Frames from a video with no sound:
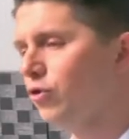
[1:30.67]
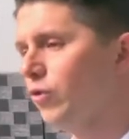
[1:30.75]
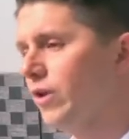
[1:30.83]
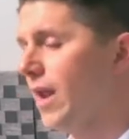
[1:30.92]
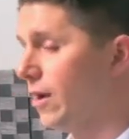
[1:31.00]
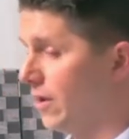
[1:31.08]
you
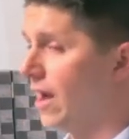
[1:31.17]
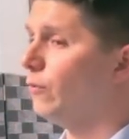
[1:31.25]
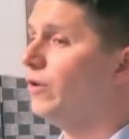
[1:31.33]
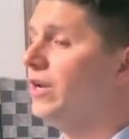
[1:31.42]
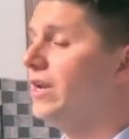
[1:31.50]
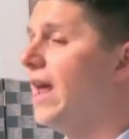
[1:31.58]
read, not, not
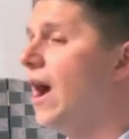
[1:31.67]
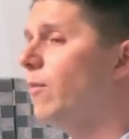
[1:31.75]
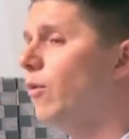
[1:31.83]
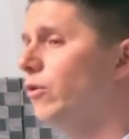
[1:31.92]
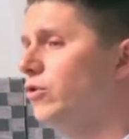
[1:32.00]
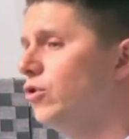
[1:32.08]
read it now,
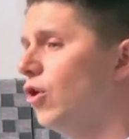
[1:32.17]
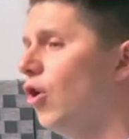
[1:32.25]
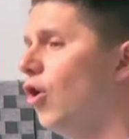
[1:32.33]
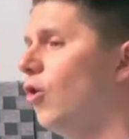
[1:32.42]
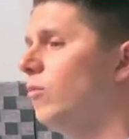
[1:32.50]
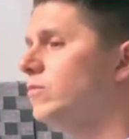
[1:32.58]
but when you go
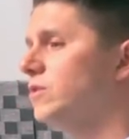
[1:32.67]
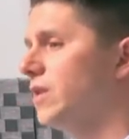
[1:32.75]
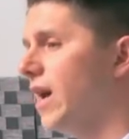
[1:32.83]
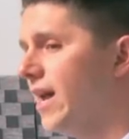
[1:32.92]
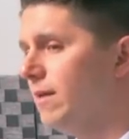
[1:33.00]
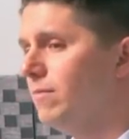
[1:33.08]
home
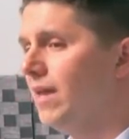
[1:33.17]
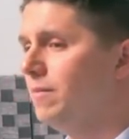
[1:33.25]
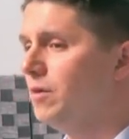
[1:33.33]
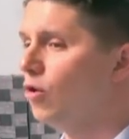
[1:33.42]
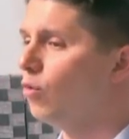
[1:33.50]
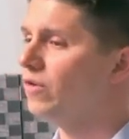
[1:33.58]
tonight,
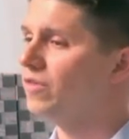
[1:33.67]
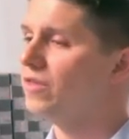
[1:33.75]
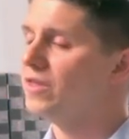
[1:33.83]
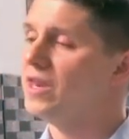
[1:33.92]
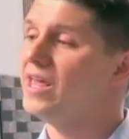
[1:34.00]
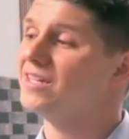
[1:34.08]
maybe, or within
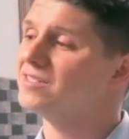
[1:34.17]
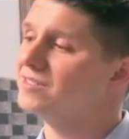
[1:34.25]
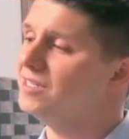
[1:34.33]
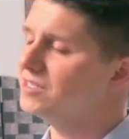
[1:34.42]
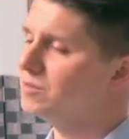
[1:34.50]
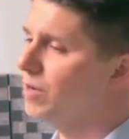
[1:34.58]
the next
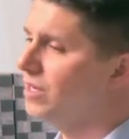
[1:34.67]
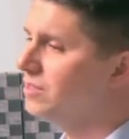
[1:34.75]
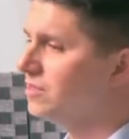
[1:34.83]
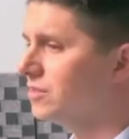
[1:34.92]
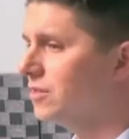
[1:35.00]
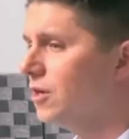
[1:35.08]
six
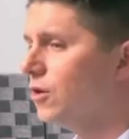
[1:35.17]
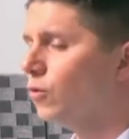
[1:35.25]
months,